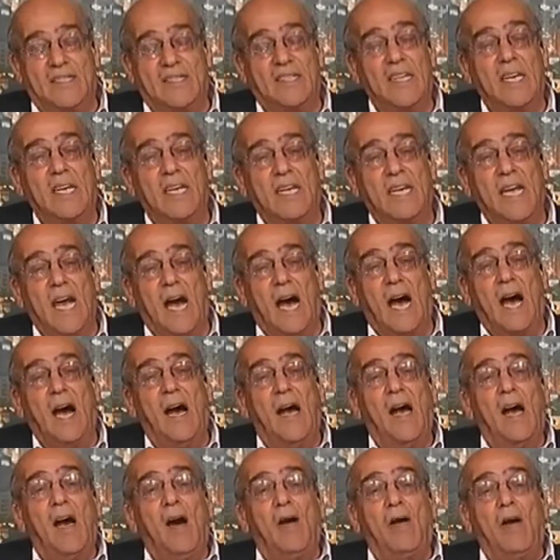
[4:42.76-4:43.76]
Syria,
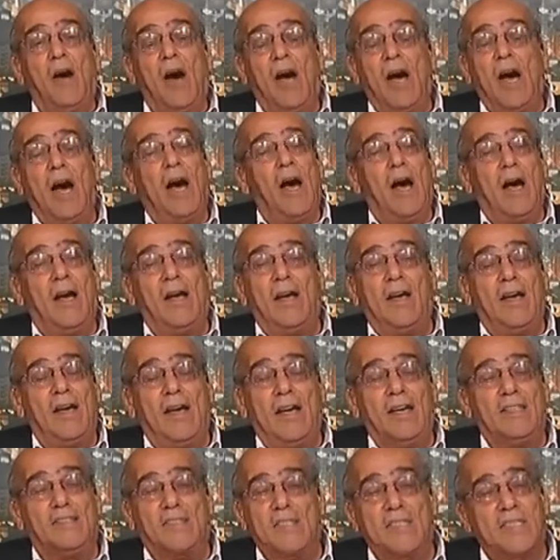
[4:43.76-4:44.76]

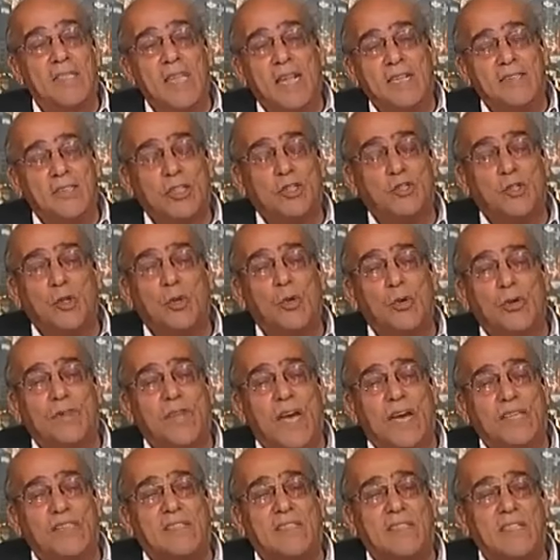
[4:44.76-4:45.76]
it is not true
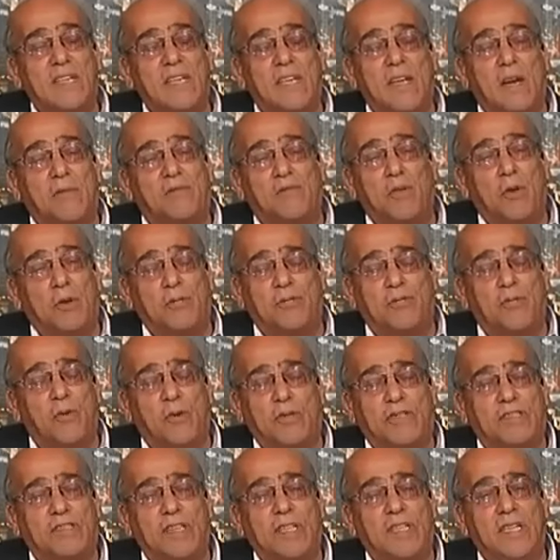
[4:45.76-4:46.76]
that Syria for
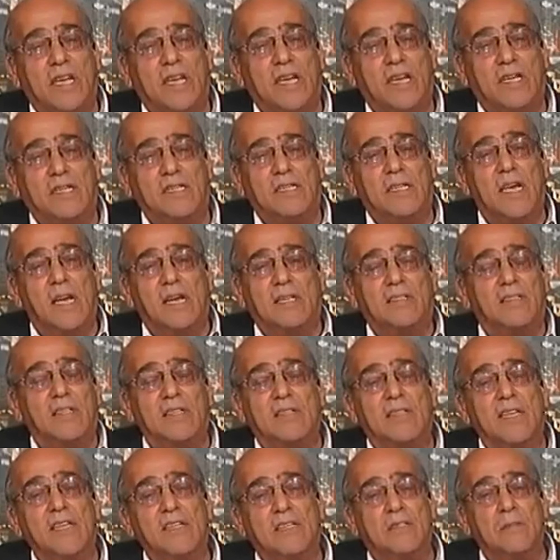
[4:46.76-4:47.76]
40 years
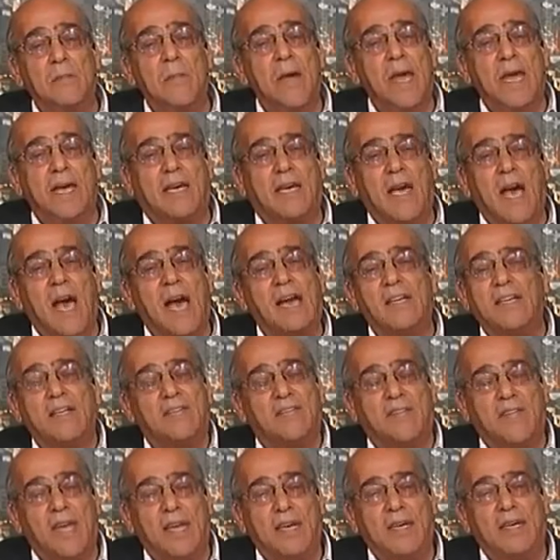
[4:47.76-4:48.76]
didn't make
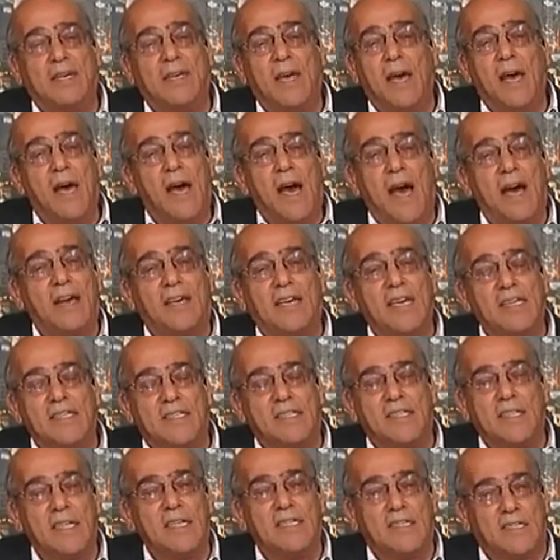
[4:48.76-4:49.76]
anything
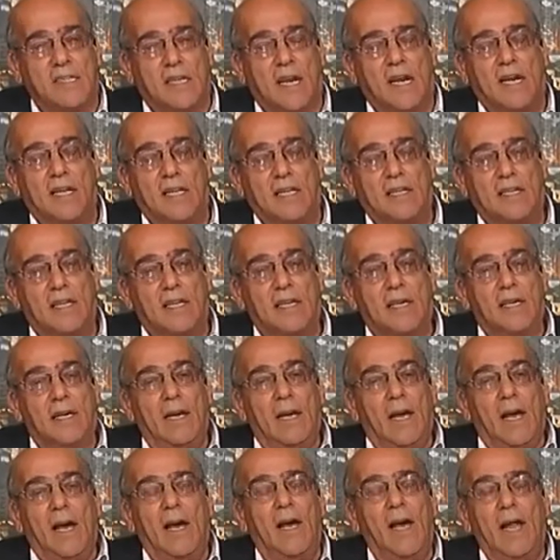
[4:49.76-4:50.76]
against Israel.
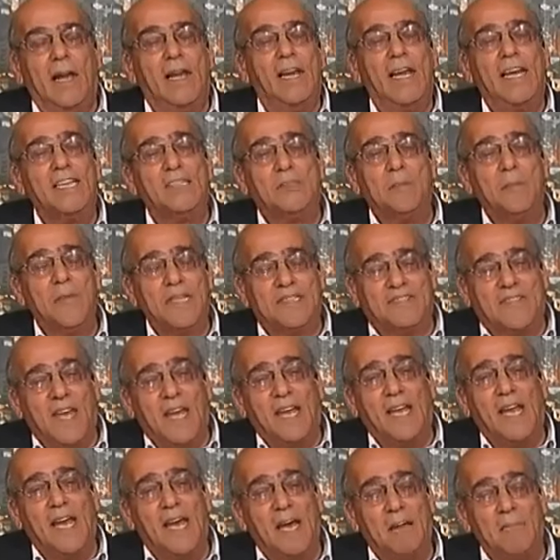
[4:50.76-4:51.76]
Let me
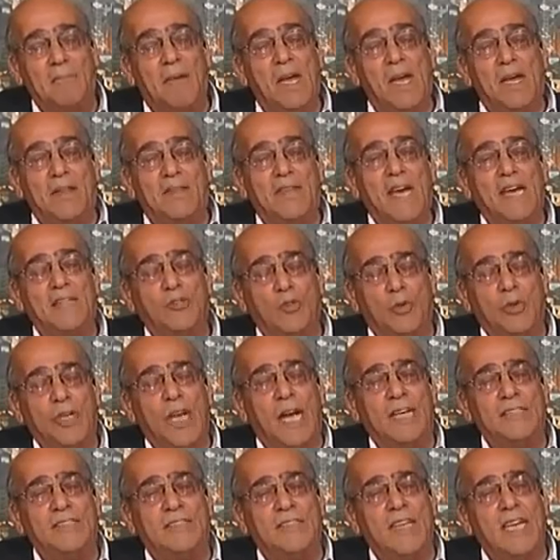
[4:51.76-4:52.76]
tell him that in
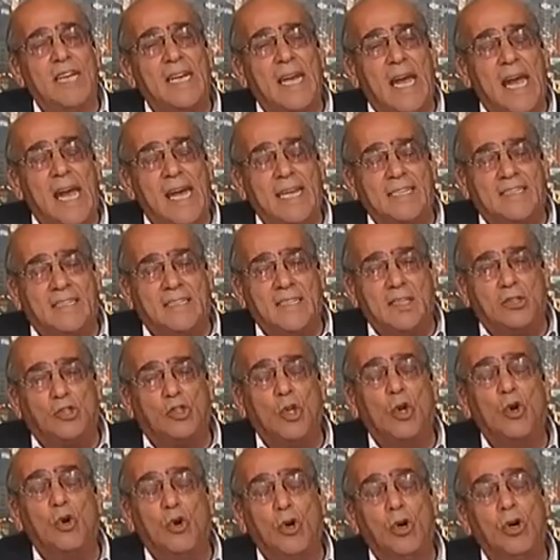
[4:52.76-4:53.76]

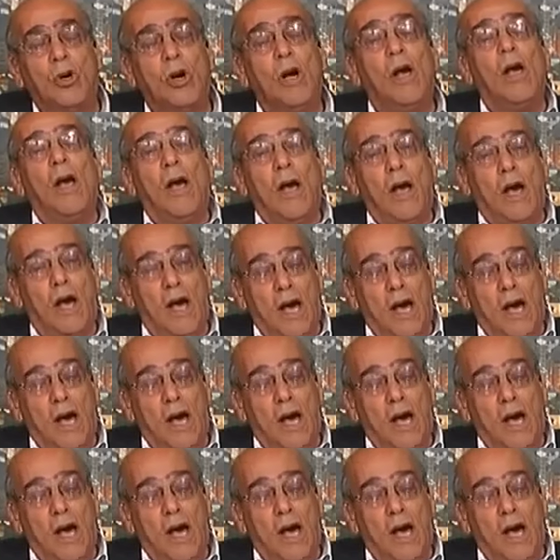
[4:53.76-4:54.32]
1982,